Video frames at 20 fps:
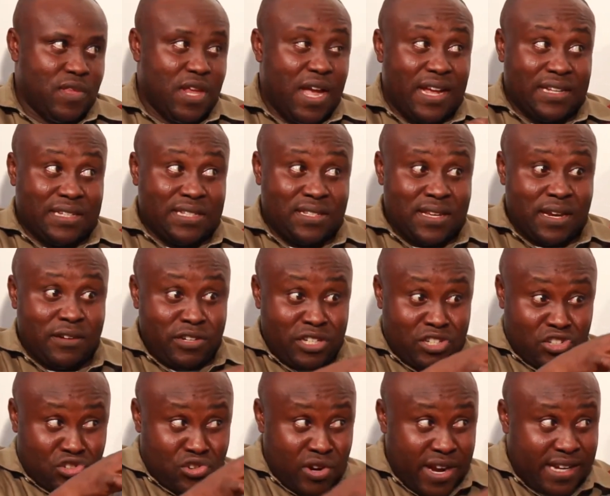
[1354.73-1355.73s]

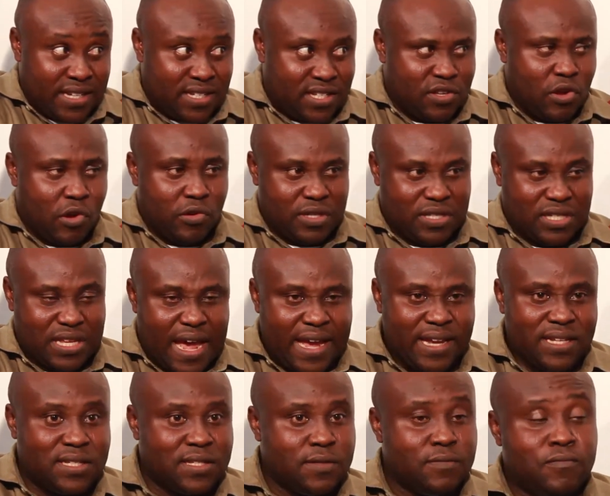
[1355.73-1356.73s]
artisanal trades on
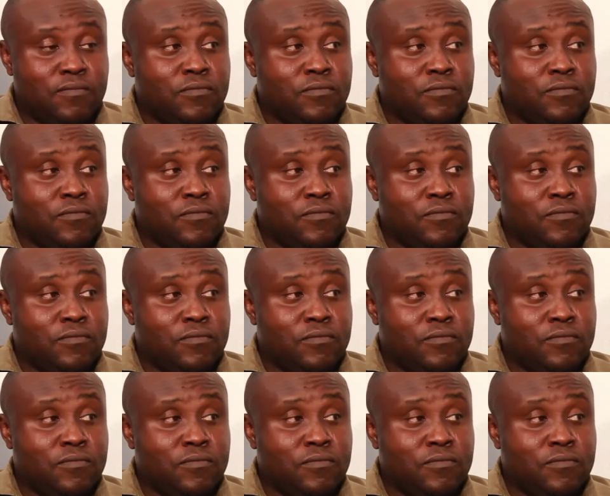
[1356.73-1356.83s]
site,